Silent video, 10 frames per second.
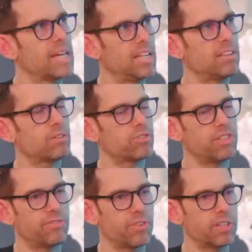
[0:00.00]
in those
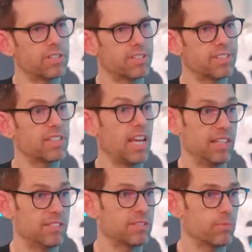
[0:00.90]
different
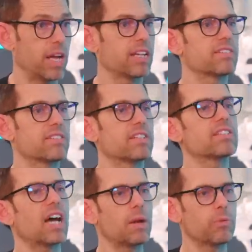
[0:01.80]
states, right? Because the
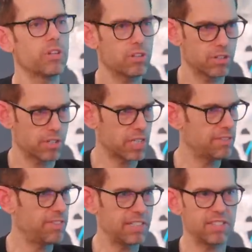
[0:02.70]
time where you're
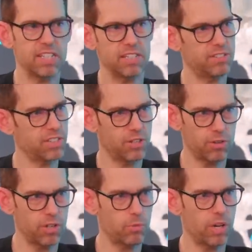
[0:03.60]
confessing an
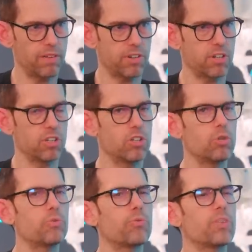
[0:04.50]
insecurity or whatever,
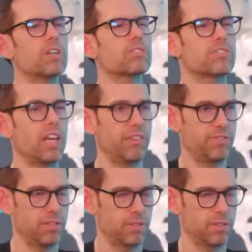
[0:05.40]
you feel safe.